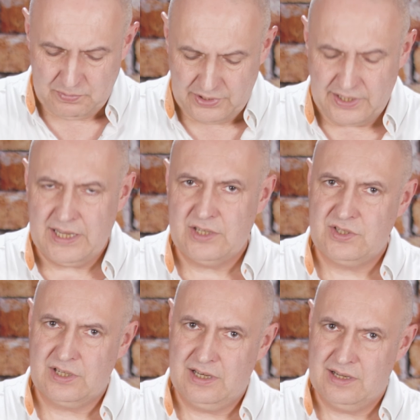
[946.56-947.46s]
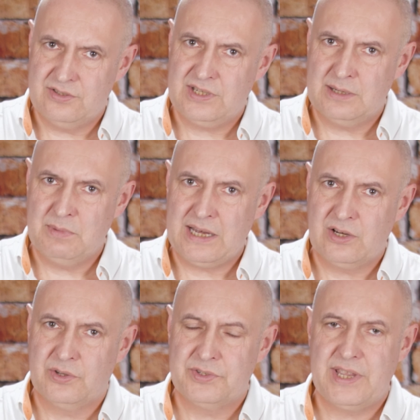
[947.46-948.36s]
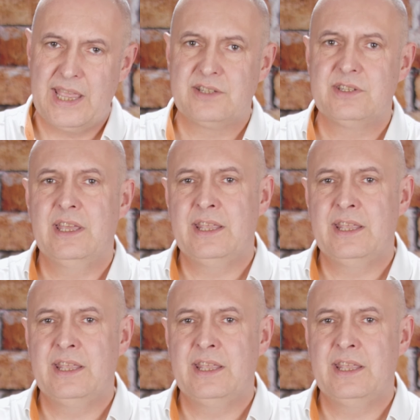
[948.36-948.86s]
prior to closing the main contact,